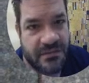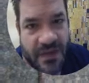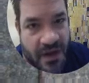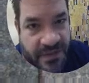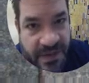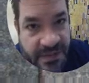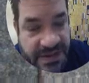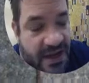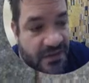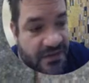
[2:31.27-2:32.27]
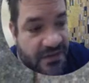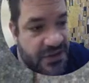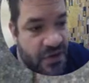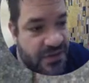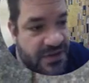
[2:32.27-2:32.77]
of themselves. The
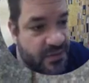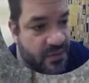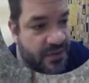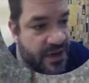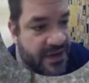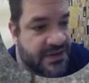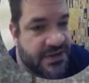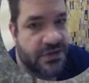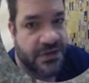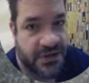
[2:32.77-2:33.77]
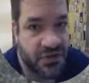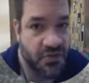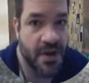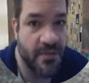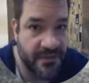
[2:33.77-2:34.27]
dome is supported by this
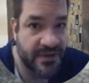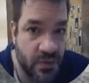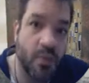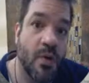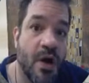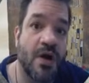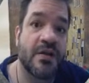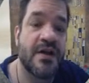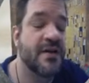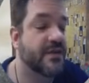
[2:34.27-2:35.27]
drum of this wall.